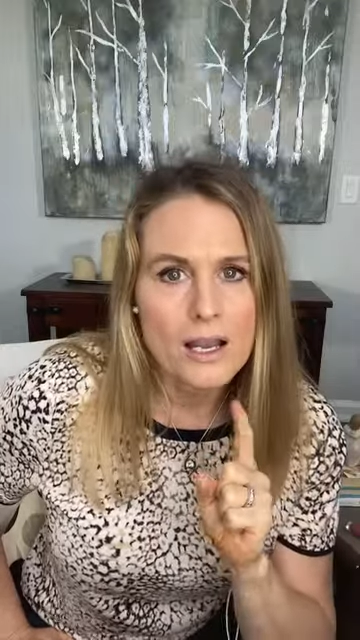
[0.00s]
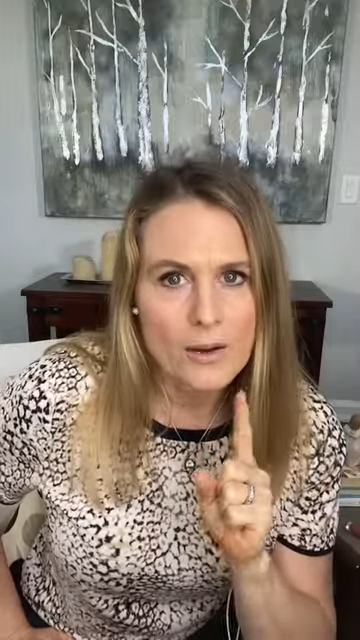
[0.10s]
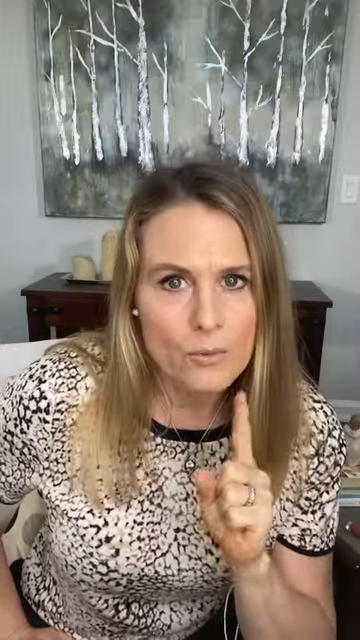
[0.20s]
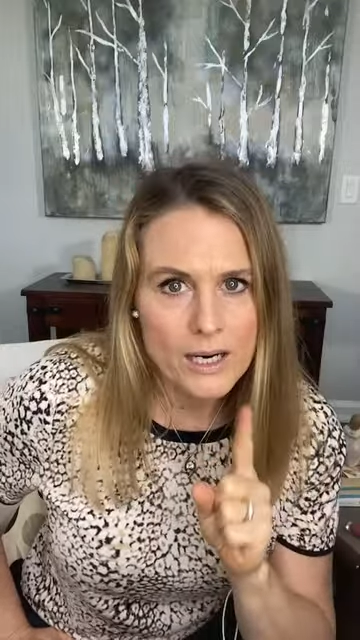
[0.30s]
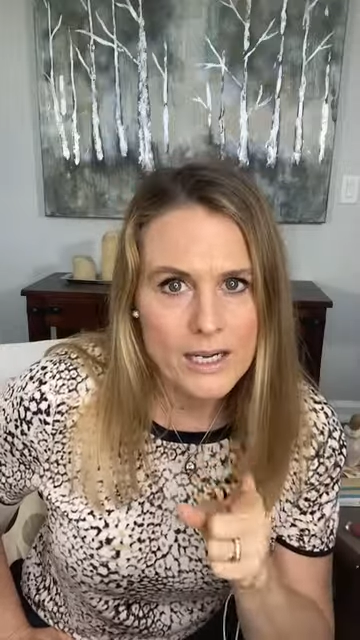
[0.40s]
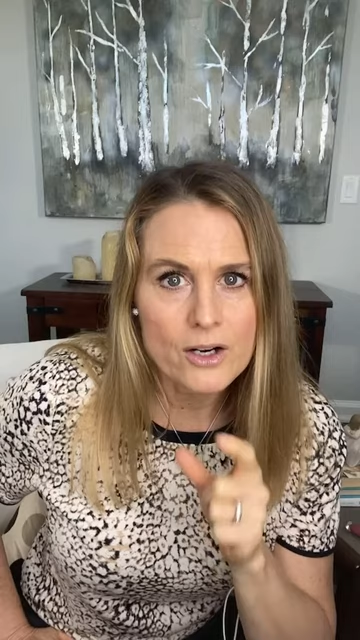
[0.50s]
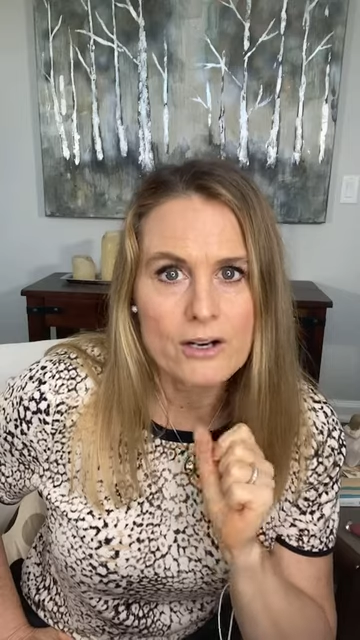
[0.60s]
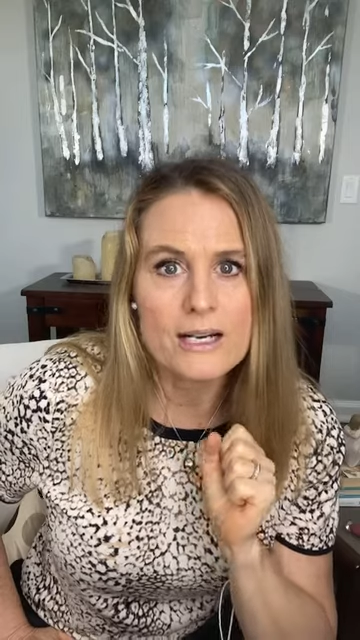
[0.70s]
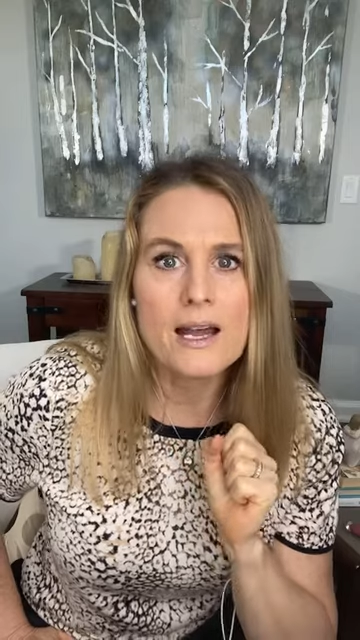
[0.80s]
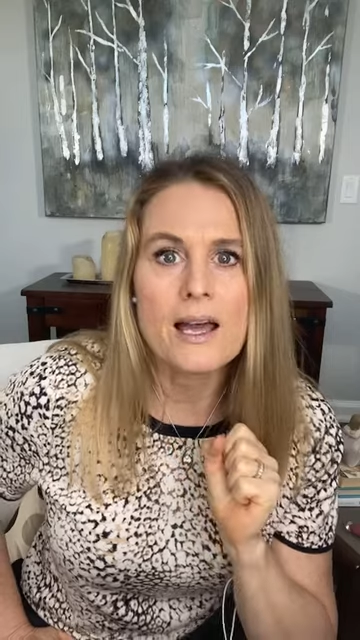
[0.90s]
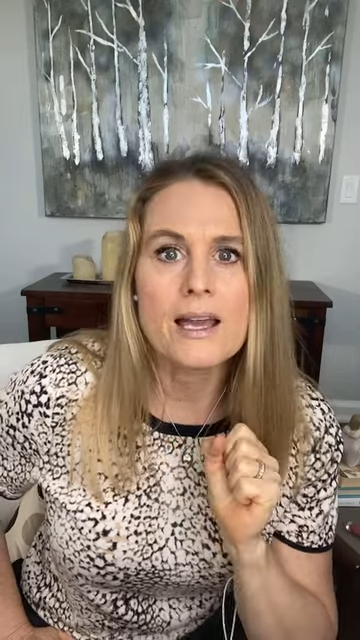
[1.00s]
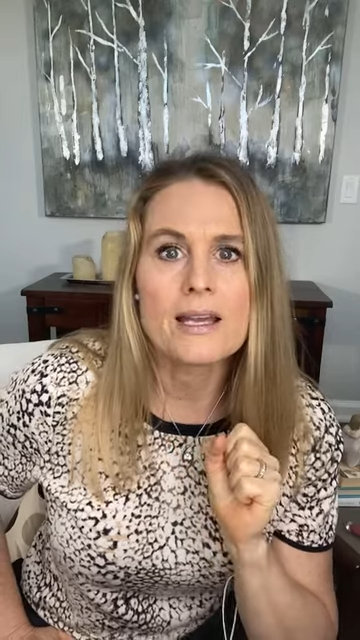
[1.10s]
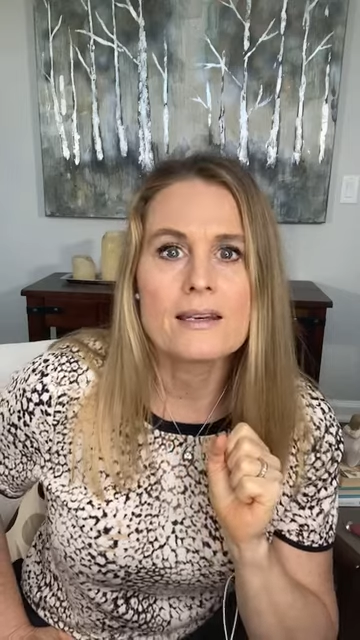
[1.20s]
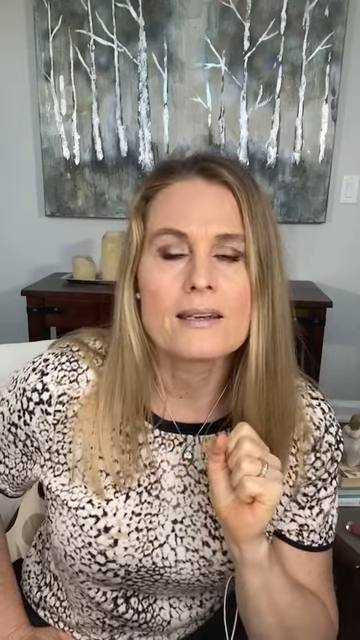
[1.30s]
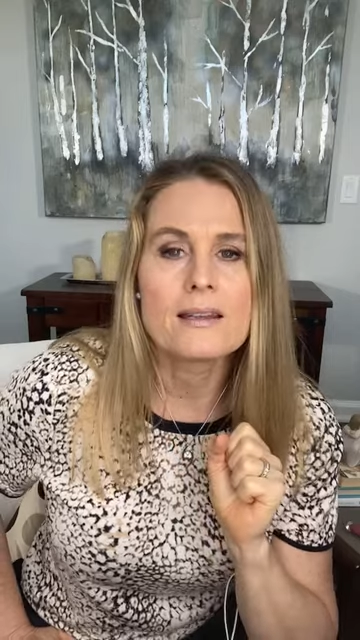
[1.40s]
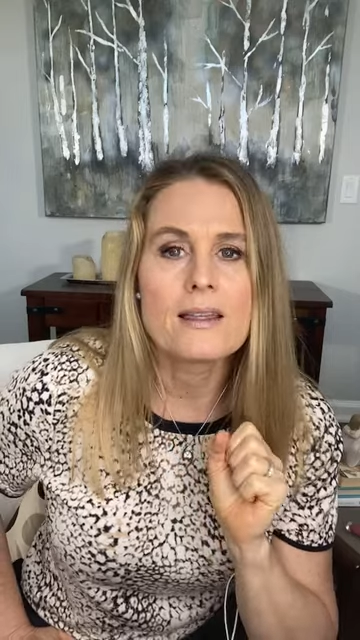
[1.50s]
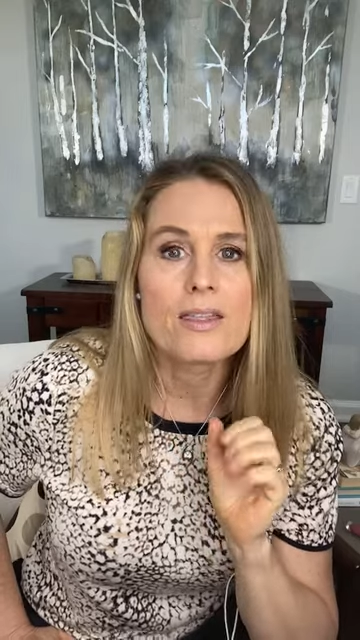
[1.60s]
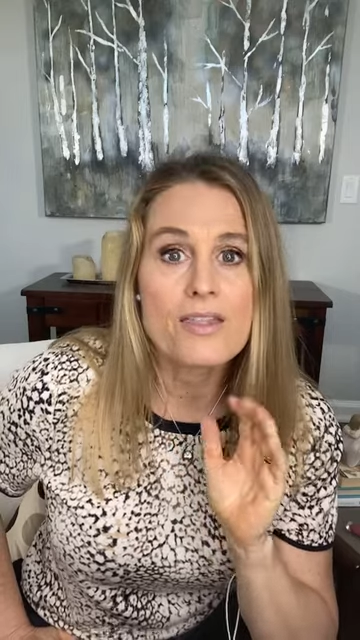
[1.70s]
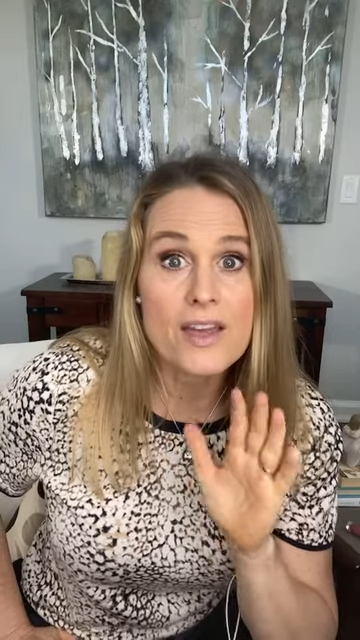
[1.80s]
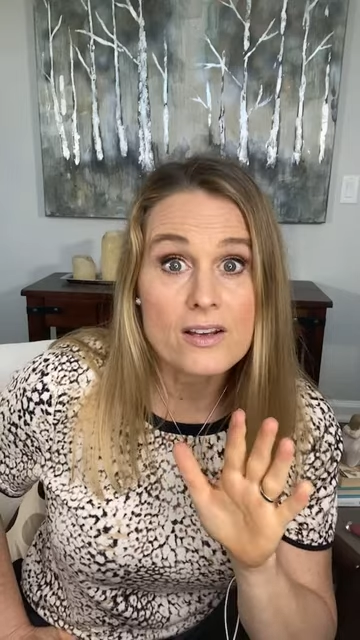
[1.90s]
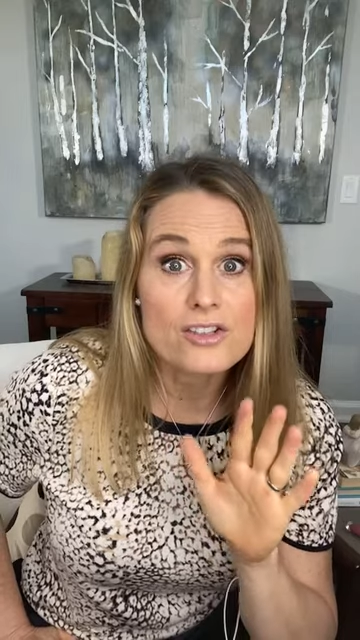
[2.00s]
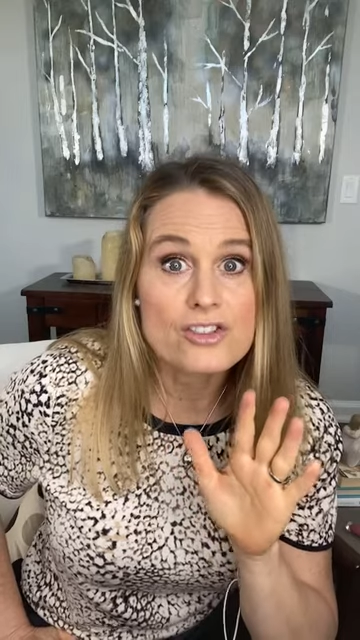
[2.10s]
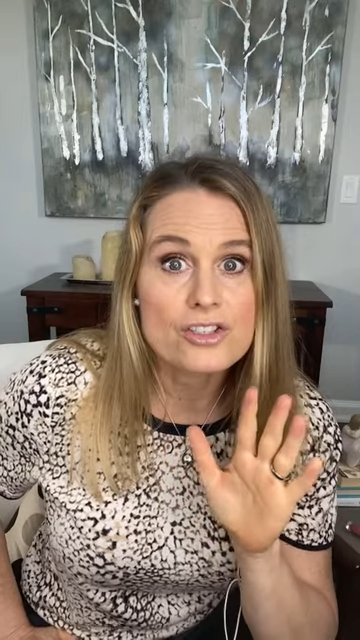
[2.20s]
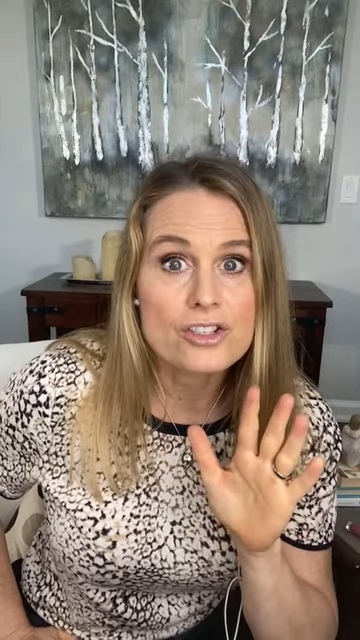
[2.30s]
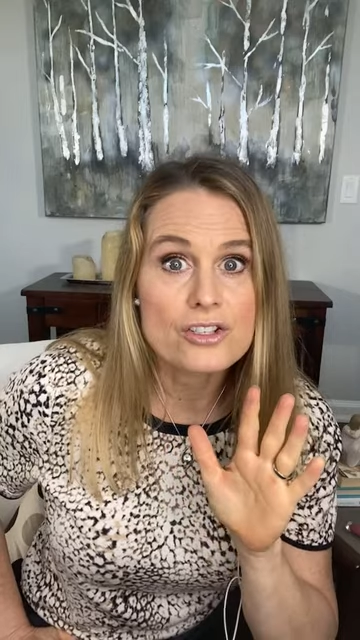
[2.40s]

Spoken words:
When I hit grade 9, things